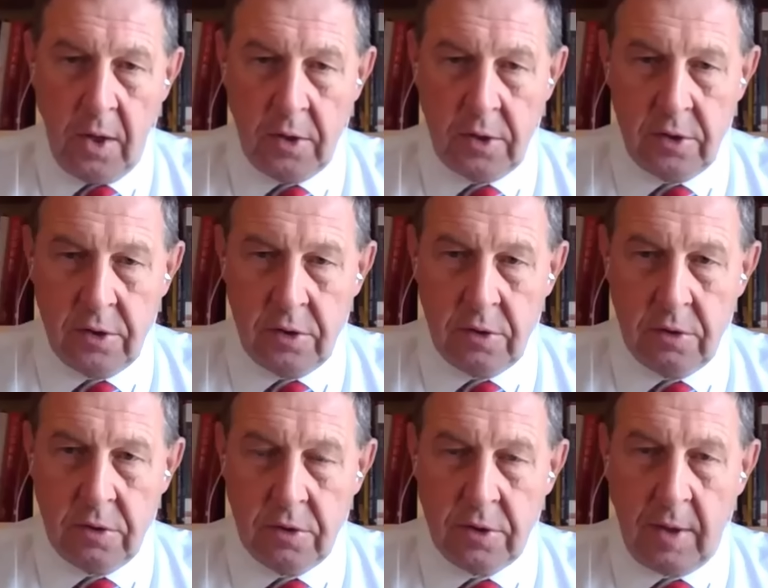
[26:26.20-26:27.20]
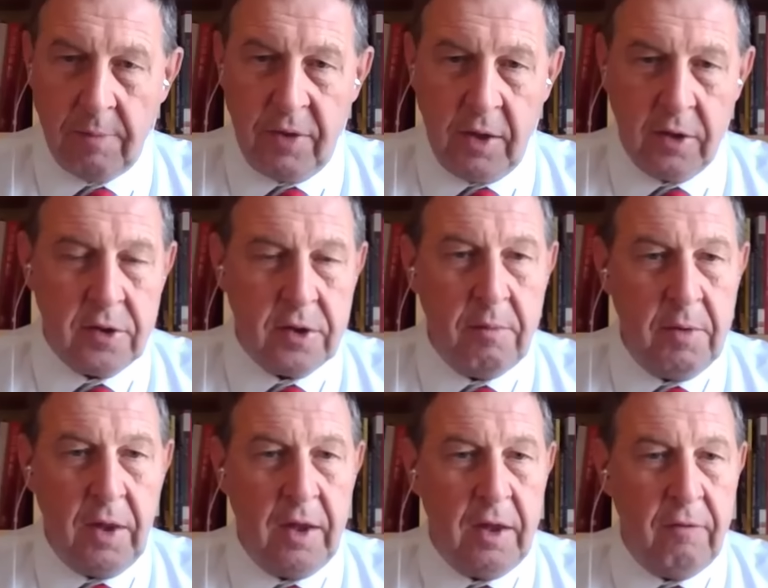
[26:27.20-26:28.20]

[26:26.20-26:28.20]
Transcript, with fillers: something similar,